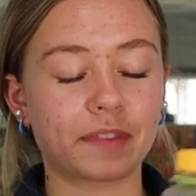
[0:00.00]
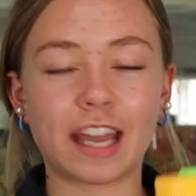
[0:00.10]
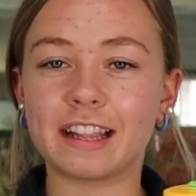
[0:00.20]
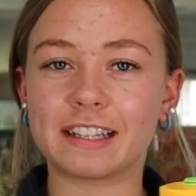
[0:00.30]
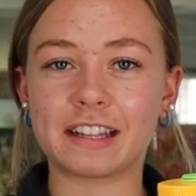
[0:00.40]

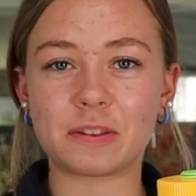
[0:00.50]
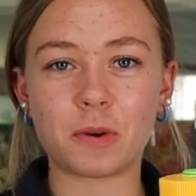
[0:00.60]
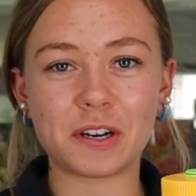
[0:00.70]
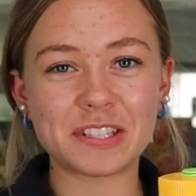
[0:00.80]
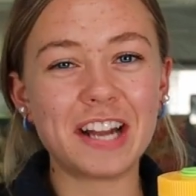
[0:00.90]
I like that the
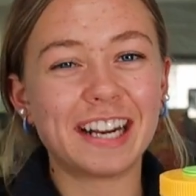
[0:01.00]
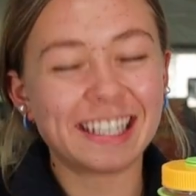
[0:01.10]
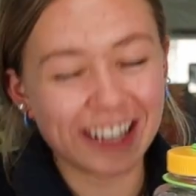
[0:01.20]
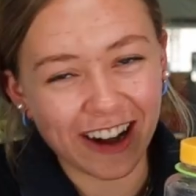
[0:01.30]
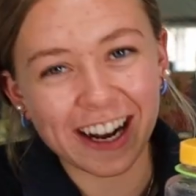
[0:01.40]
water's
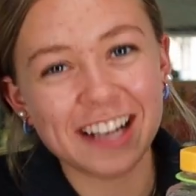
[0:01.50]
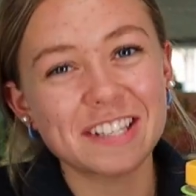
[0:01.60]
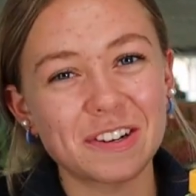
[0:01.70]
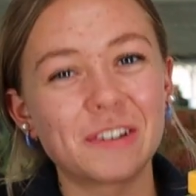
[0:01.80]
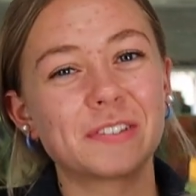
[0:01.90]
not ice
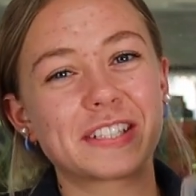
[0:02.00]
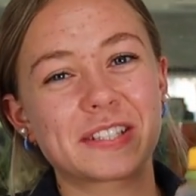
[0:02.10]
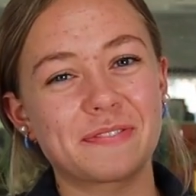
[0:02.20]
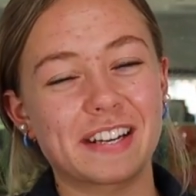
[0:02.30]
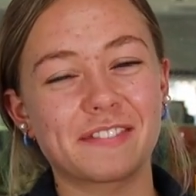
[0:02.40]
cold, which is
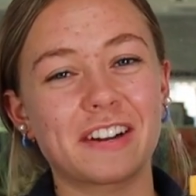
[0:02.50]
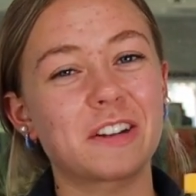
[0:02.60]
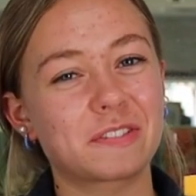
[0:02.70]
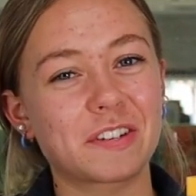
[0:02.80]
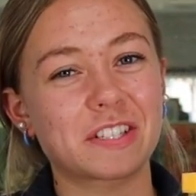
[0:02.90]
a bit of a
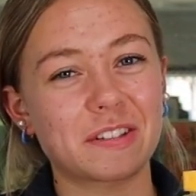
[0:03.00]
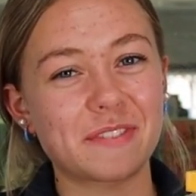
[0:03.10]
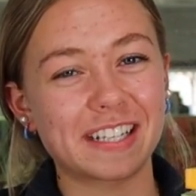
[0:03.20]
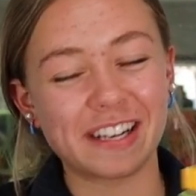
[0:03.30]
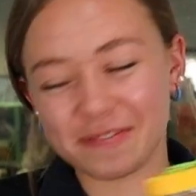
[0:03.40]
controversial
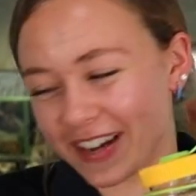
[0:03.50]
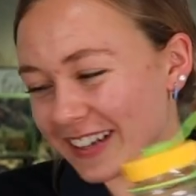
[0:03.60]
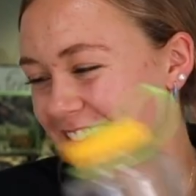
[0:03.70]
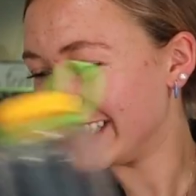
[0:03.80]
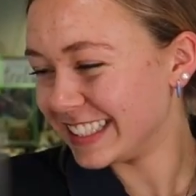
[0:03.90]
opinion,
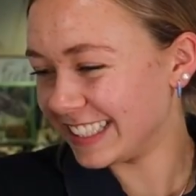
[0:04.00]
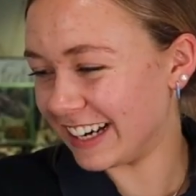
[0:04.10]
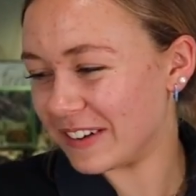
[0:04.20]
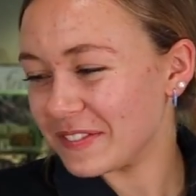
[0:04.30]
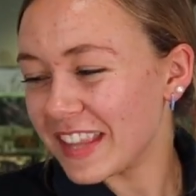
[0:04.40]
but, you know.